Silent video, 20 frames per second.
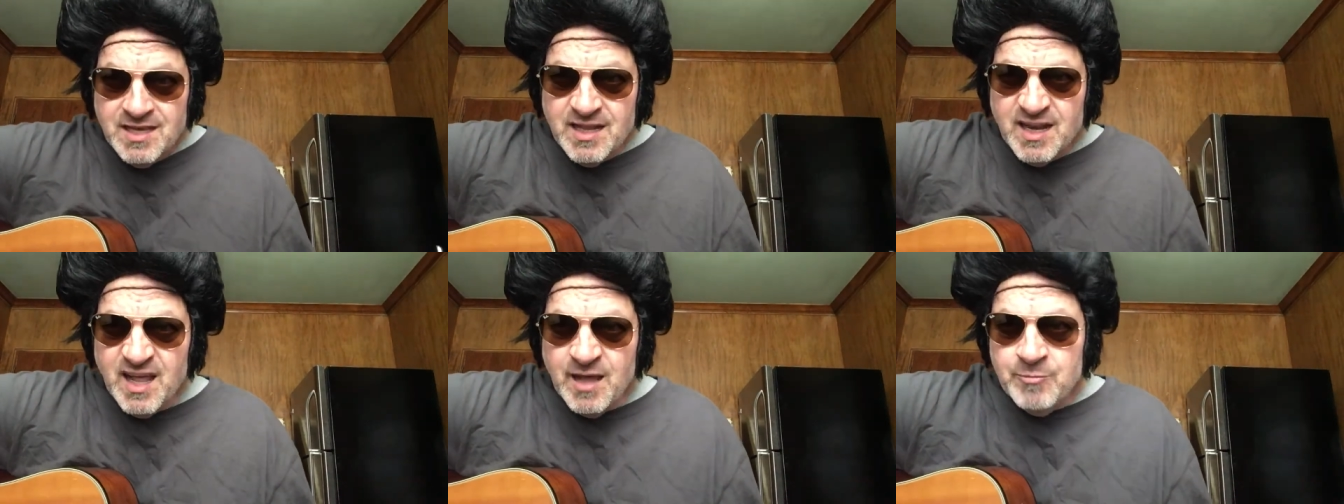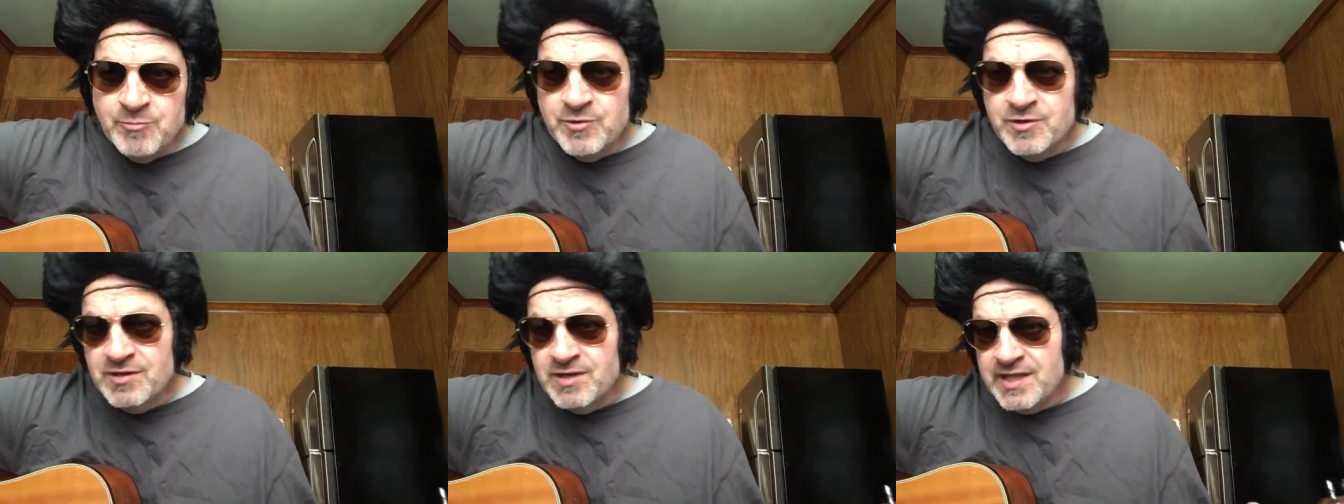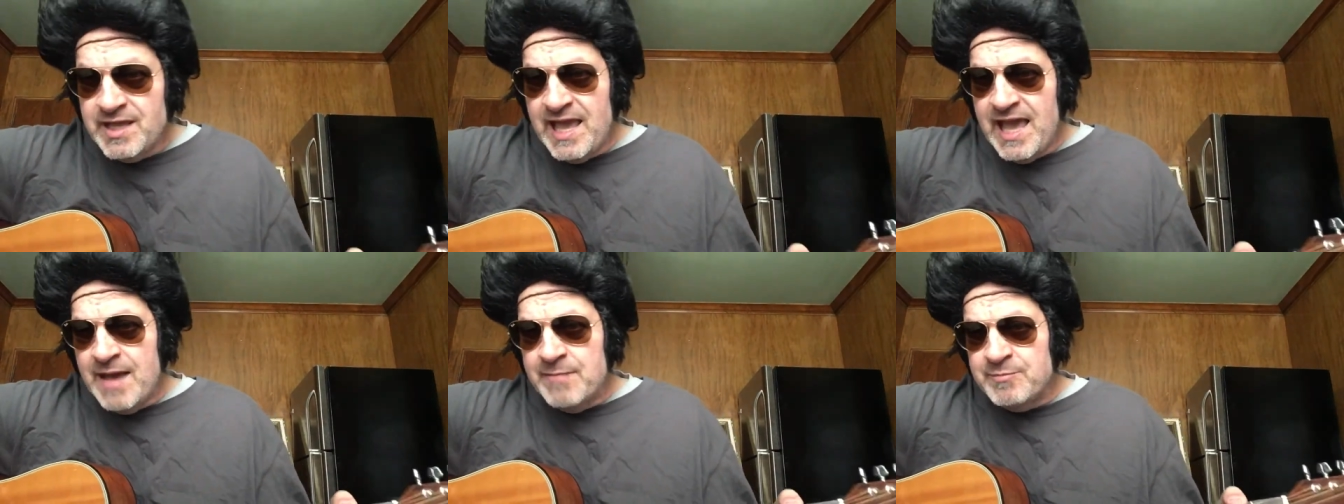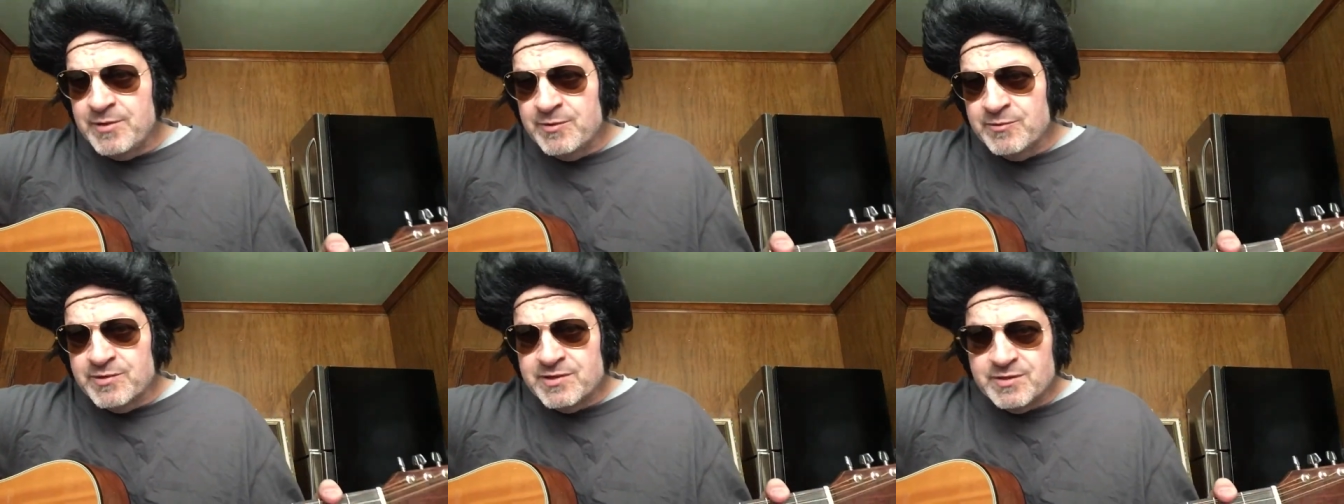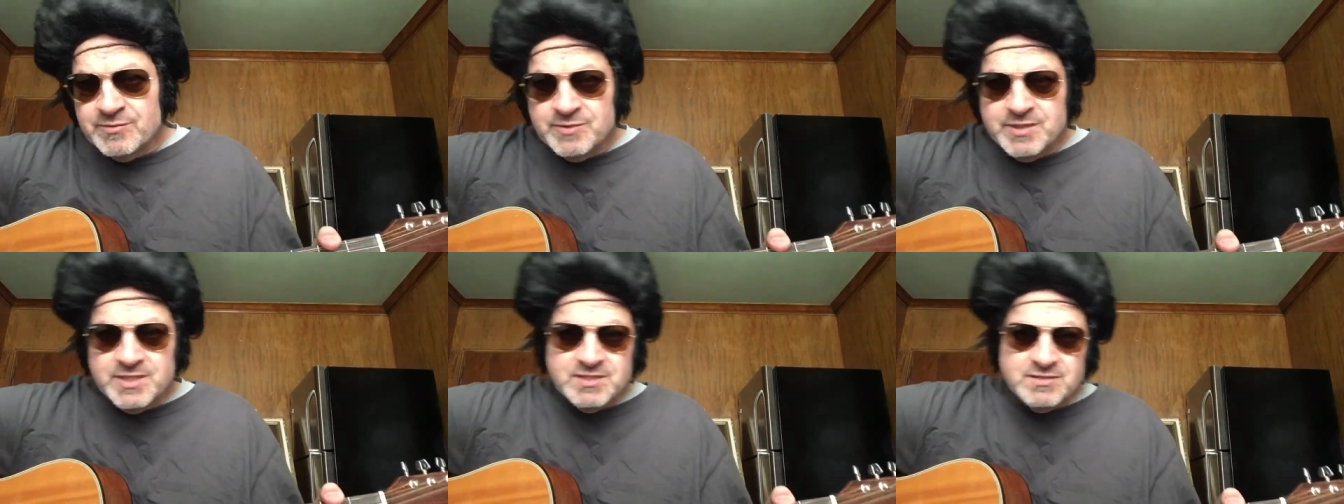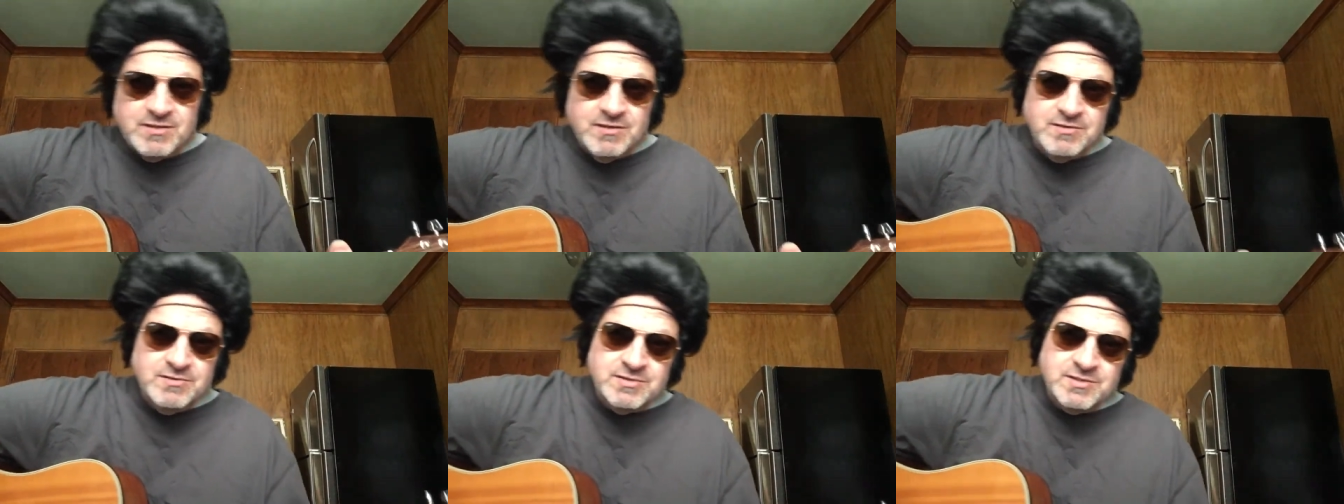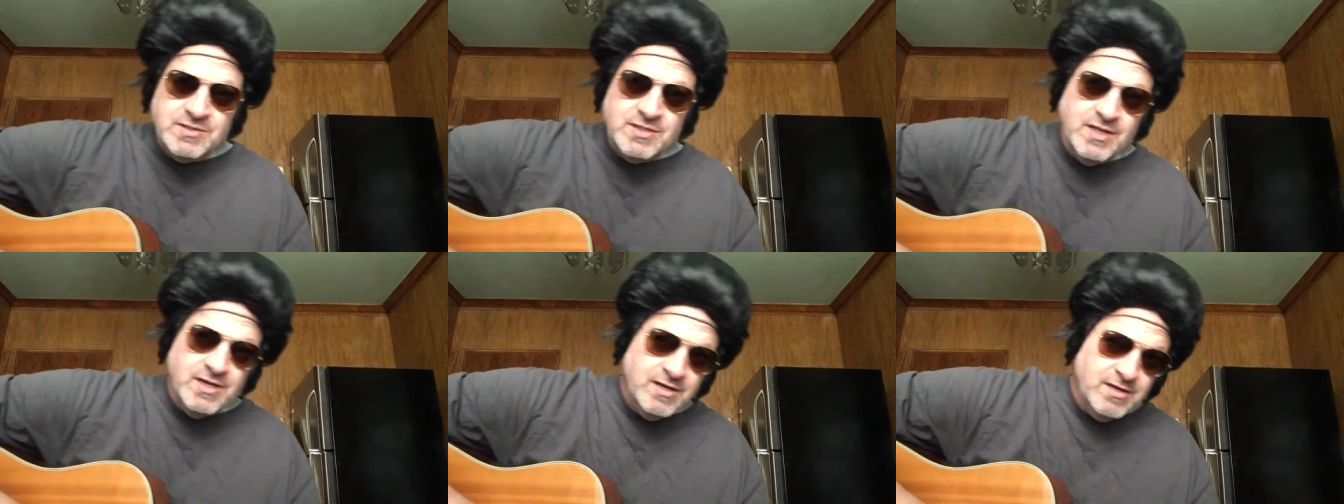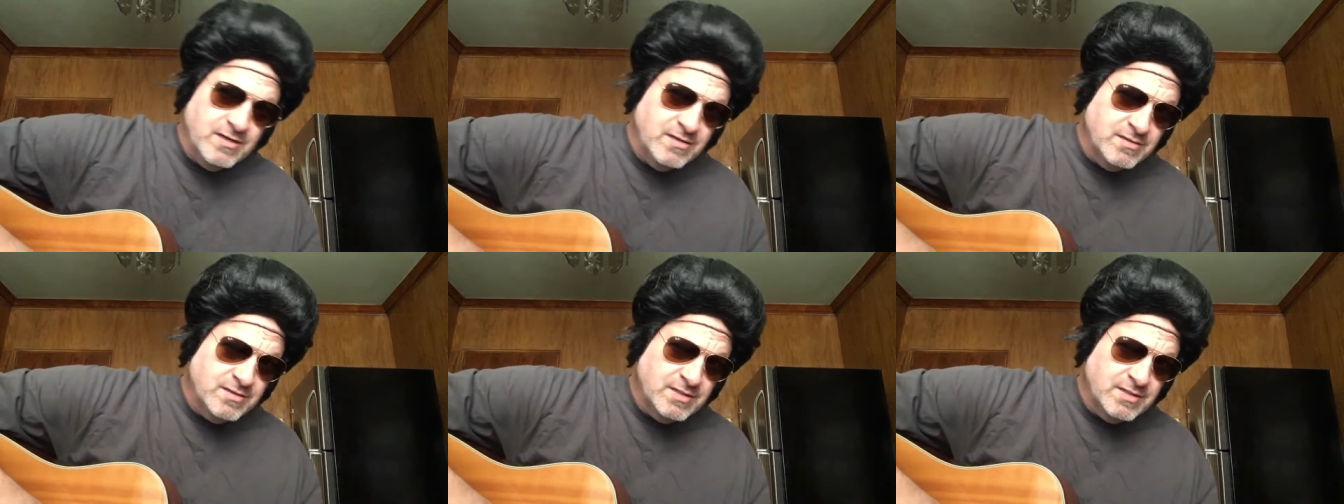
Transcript: I'm really happy with the results there.